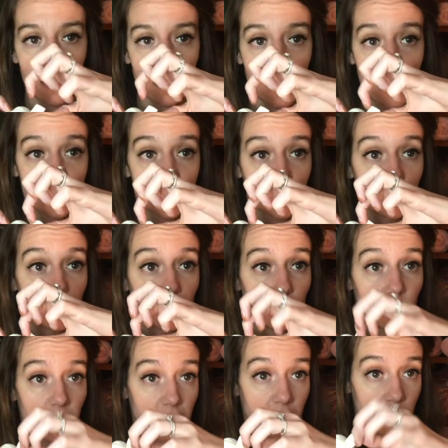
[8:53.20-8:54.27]
It has a loop,
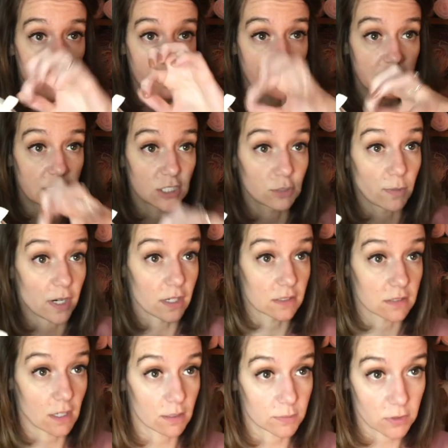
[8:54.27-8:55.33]
and I put my stitch
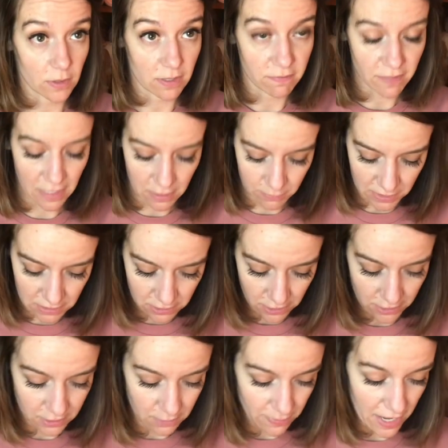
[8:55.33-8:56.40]
markers on them so I can find them easier
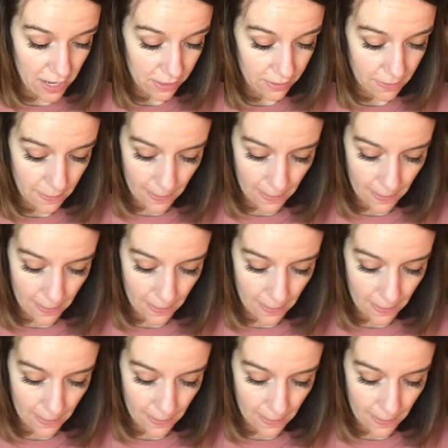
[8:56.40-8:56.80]
in the bag.